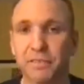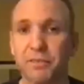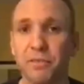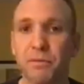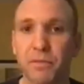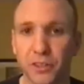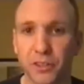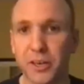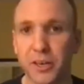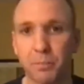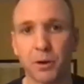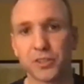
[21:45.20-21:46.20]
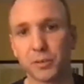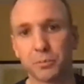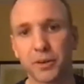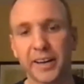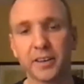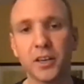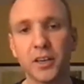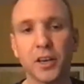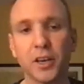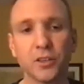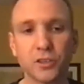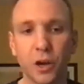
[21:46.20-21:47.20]
functioning parts of the brain
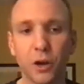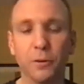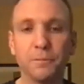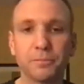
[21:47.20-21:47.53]
so